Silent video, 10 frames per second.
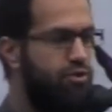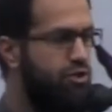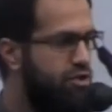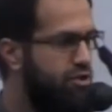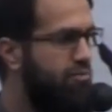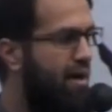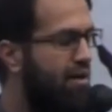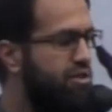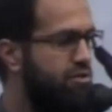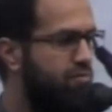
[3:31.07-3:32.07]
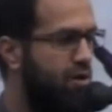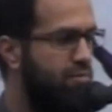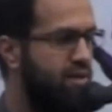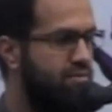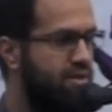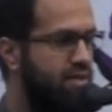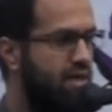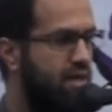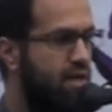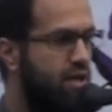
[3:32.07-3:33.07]
due to marital problems,
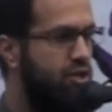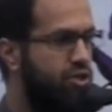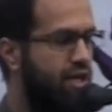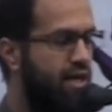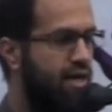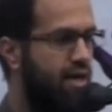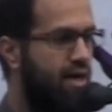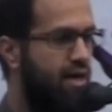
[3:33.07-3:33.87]
she